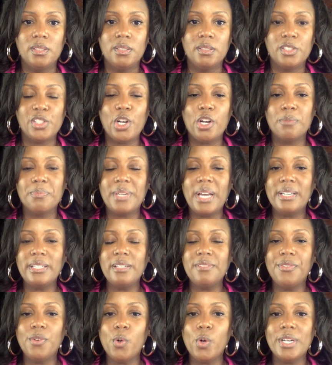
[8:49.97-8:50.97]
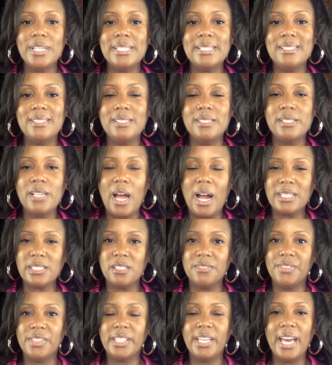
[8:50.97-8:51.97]
Term 94 is
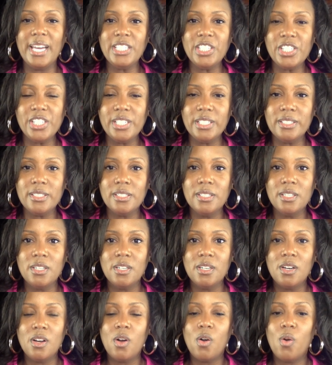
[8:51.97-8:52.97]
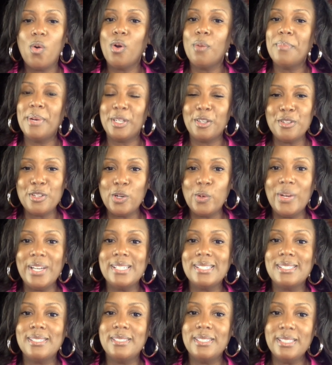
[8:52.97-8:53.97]
detoxification, or better known
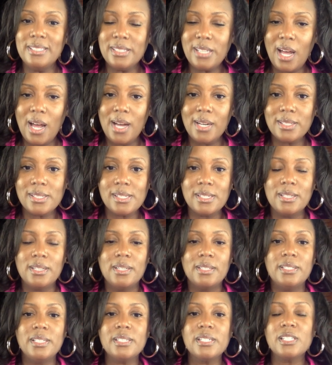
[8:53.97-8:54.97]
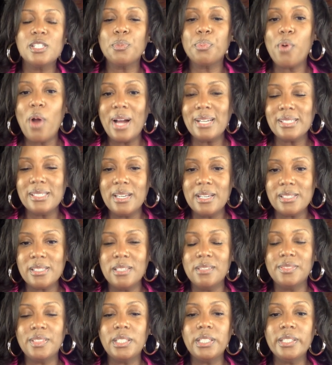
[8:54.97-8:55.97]
as detox. This is the process
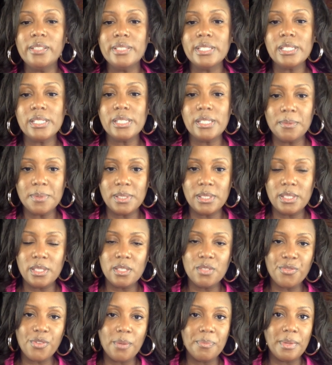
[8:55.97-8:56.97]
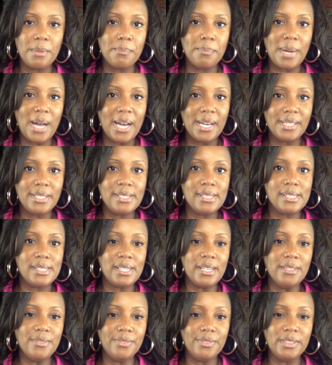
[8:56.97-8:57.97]
of clearing substances from the body
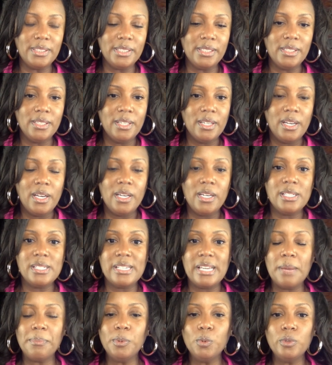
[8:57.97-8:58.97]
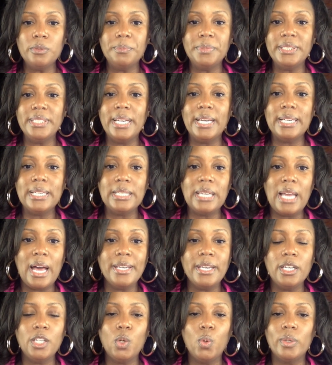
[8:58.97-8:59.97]
safely. An example would be a
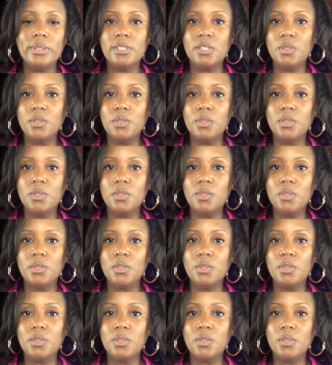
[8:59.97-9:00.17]
client going